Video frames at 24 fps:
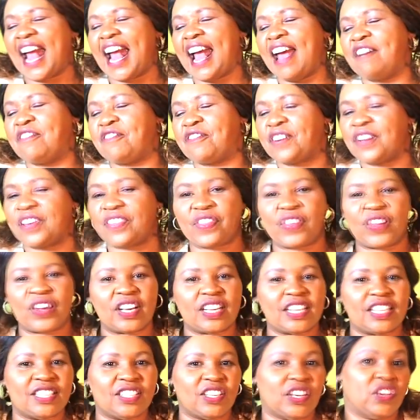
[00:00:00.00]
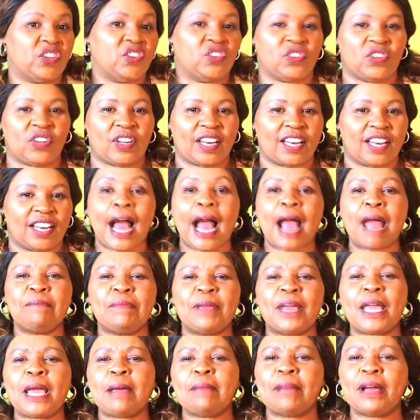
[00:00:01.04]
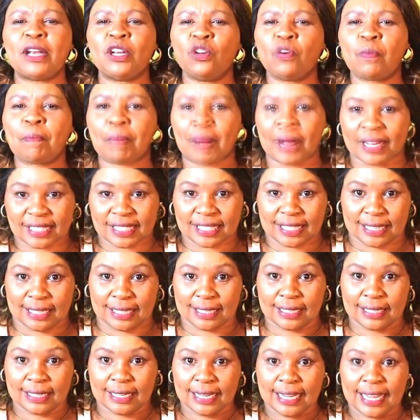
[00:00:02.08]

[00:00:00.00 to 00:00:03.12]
everything changed. I became a new person.